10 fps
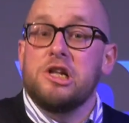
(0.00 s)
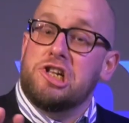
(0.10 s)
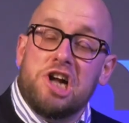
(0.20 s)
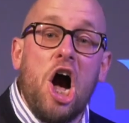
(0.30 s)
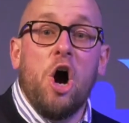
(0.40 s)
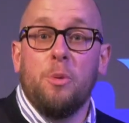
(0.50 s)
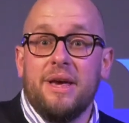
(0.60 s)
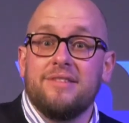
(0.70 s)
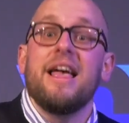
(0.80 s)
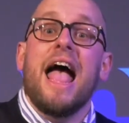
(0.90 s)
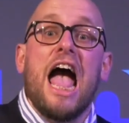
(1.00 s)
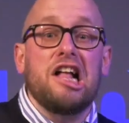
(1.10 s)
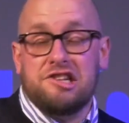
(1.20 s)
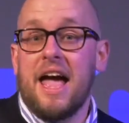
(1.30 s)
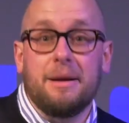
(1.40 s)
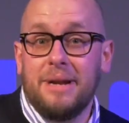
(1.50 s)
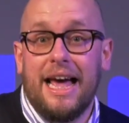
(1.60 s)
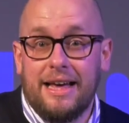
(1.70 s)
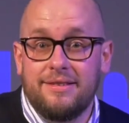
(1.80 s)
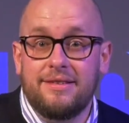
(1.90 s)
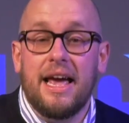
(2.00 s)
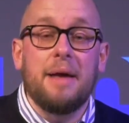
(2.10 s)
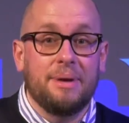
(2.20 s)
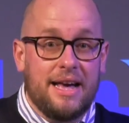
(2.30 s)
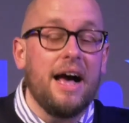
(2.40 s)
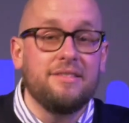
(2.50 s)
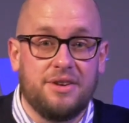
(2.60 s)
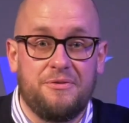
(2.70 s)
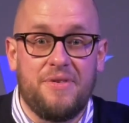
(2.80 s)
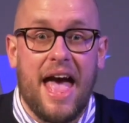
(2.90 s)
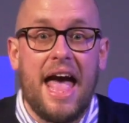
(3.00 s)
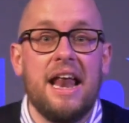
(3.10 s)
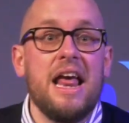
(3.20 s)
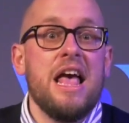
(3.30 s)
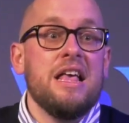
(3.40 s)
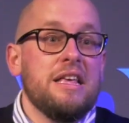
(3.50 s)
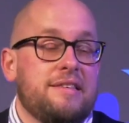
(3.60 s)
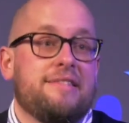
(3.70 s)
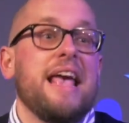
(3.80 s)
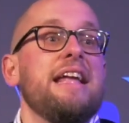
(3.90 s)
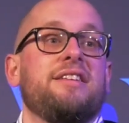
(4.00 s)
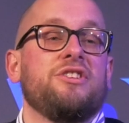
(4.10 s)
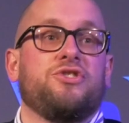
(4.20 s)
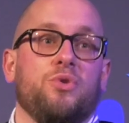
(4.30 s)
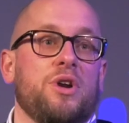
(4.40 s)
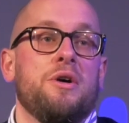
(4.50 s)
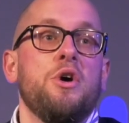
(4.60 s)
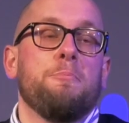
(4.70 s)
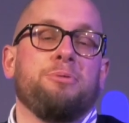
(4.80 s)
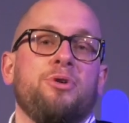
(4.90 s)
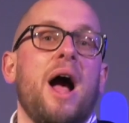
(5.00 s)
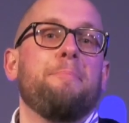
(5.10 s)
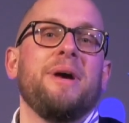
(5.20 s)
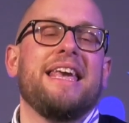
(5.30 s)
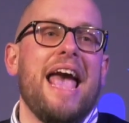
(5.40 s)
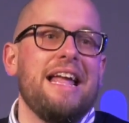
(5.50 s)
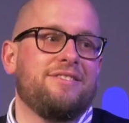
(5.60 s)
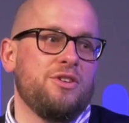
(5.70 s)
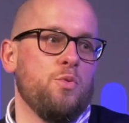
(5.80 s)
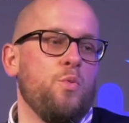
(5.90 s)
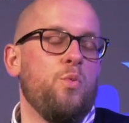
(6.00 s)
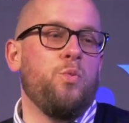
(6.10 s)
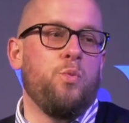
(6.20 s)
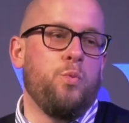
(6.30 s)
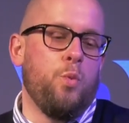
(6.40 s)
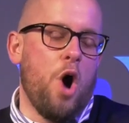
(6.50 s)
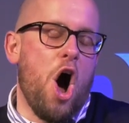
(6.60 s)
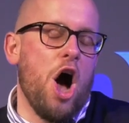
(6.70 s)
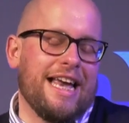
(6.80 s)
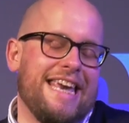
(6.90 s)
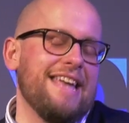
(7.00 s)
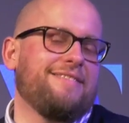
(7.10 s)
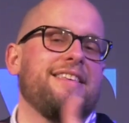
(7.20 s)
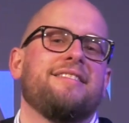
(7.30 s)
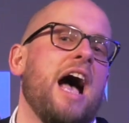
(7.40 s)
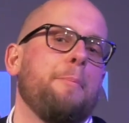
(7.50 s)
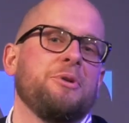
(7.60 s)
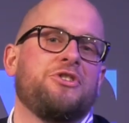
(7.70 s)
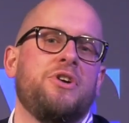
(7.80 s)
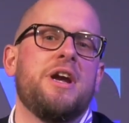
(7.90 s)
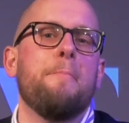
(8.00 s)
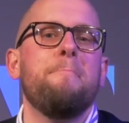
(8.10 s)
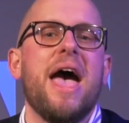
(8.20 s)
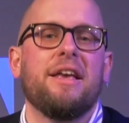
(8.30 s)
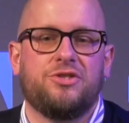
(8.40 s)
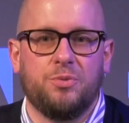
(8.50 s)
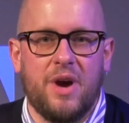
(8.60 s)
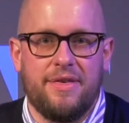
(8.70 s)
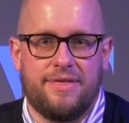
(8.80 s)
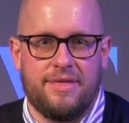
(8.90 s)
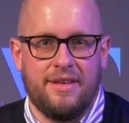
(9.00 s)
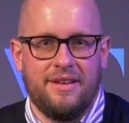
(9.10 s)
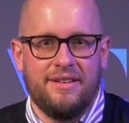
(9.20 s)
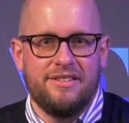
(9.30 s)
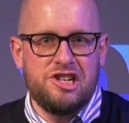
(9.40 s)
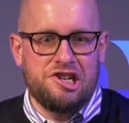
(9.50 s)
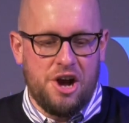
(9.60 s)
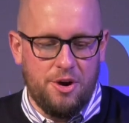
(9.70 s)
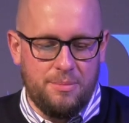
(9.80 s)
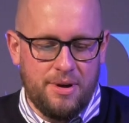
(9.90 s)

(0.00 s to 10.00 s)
Job is #blessed. And because of that, Satan sort of propagates and gets this opportunity to mess with Job.